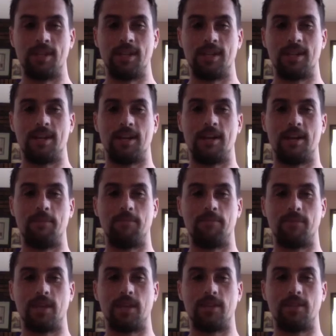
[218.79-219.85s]

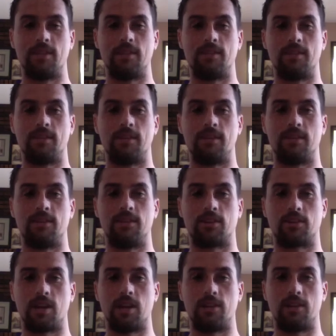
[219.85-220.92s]
And then the
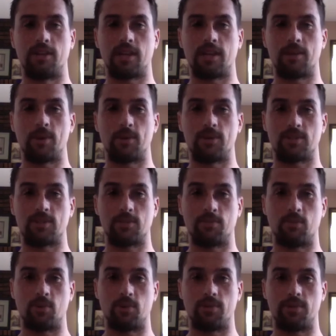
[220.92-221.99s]
crowd that came out to
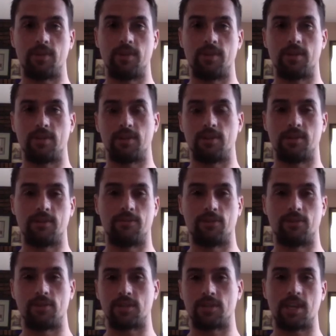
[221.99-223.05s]
support the
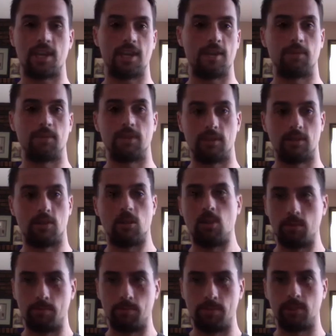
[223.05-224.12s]
first game and
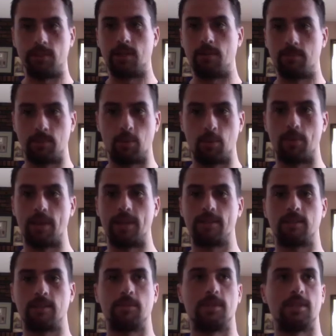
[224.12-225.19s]
all the build up, the
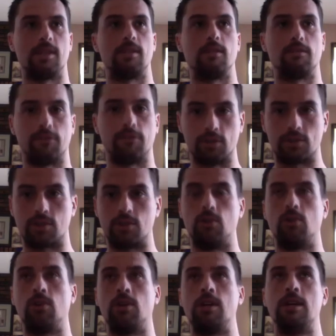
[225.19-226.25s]
momentum, and then the first
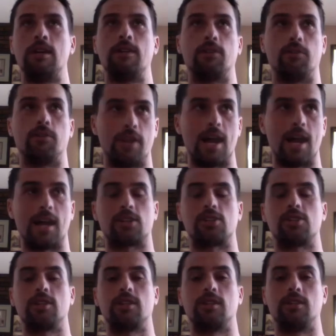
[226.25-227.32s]
goal, the
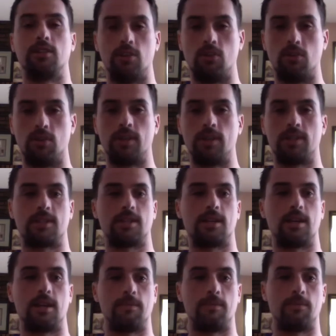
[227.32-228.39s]
reaction, the noise,
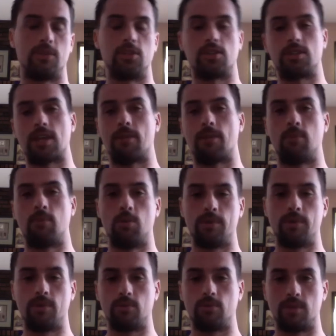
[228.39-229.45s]
just that
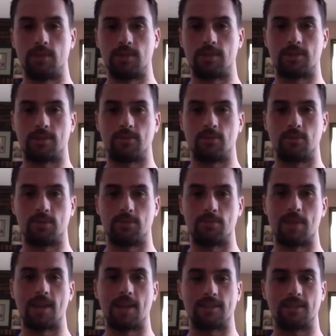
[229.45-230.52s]
moment was
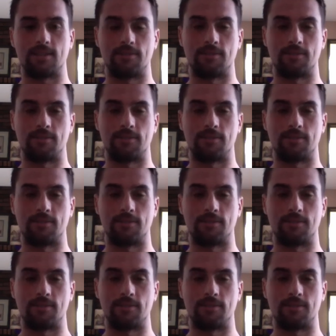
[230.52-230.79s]
massive.